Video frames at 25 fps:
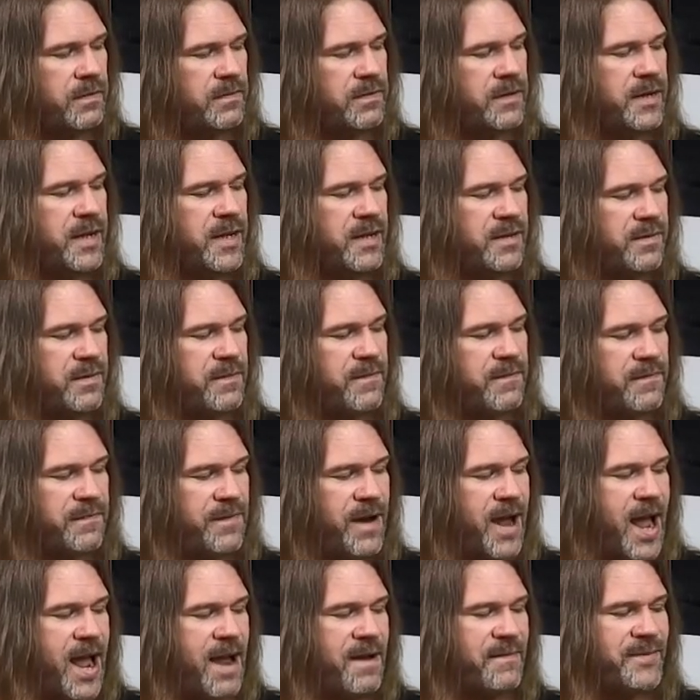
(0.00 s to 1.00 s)
to get from
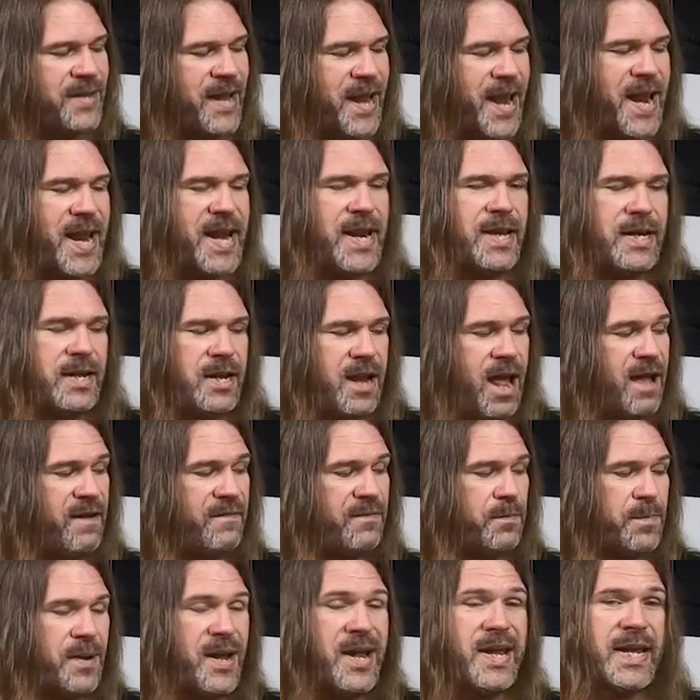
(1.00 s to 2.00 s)
5 to 8, you have
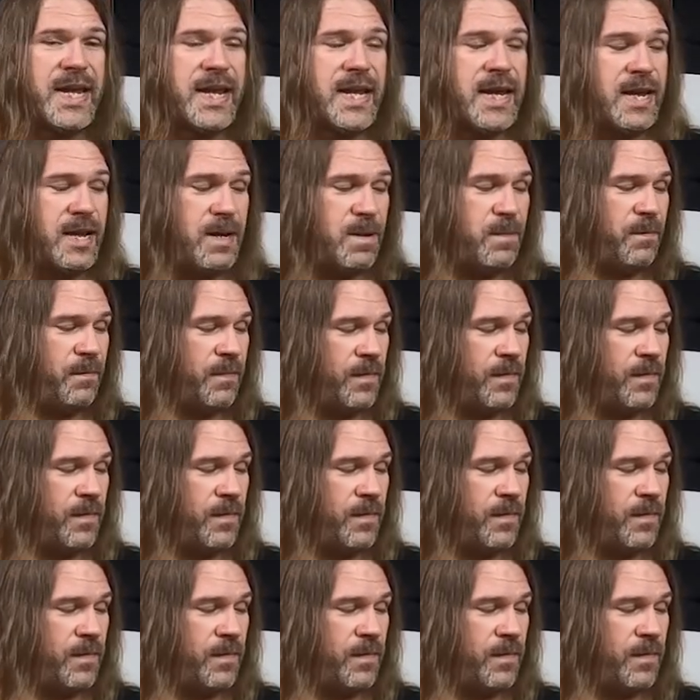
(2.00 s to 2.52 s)
a pinky,